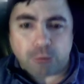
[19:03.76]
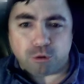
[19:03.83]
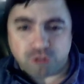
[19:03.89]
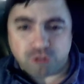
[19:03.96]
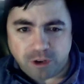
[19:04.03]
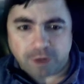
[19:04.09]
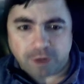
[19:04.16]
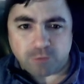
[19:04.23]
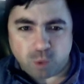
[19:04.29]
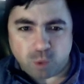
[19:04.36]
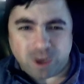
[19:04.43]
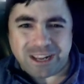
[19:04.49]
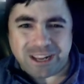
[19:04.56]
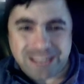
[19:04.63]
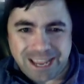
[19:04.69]
will see
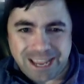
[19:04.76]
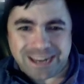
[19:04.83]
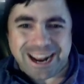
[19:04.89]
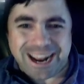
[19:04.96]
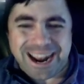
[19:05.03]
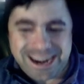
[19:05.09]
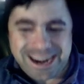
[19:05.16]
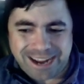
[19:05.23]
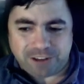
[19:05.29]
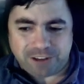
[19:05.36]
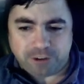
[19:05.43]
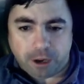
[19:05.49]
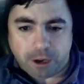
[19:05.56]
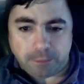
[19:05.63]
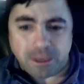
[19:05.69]
everyone again next
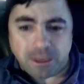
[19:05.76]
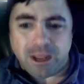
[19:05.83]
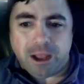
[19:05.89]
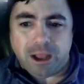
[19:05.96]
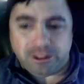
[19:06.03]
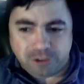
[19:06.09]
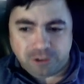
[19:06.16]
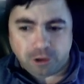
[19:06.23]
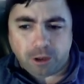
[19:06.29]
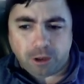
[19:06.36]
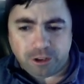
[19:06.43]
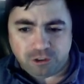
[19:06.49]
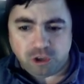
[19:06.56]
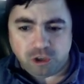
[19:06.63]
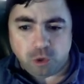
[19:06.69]
time. Until
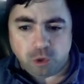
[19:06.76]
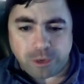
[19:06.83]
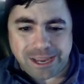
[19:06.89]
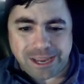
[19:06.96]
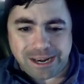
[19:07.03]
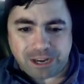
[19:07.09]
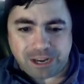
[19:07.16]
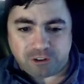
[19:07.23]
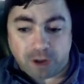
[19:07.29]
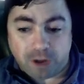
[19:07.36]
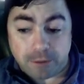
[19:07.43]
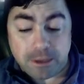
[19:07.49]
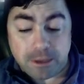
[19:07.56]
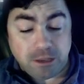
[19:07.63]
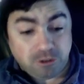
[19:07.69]
I see you again next
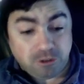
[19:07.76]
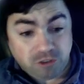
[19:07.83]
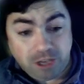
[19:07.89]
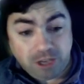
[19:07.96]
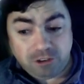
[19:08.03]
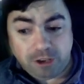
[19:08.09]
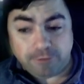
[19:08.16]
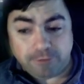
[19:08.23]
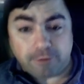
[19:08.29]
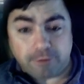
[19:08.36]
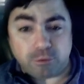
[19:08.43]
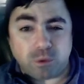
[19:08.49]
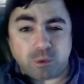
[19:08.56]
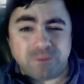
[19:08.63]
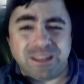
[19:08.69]
time, stay safe,
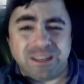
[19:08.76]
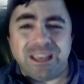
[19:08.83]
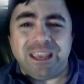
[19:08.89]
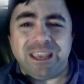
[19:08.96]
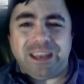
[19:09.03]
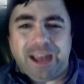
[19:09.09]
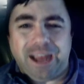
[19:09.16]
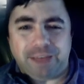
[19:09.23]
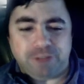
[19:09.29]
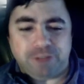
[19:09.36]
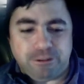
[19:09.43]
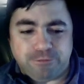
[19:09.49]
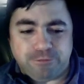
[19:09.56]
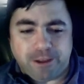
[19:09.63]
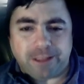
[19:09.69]
everyone, and have a
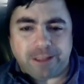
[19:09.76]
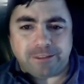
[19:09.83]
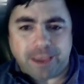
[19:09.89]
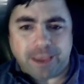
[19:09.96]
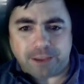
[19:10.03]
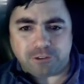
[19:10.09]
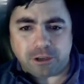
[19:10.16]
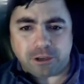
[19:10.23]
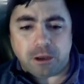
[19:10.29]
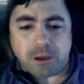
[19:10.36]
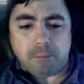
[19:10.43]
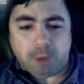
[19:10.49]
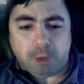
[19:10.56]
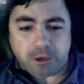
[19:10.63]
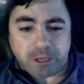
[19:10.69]
fantastic
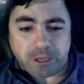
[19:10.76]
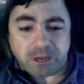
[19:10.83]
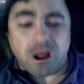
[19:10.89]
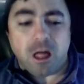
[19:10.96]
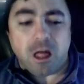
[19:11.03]
Monday.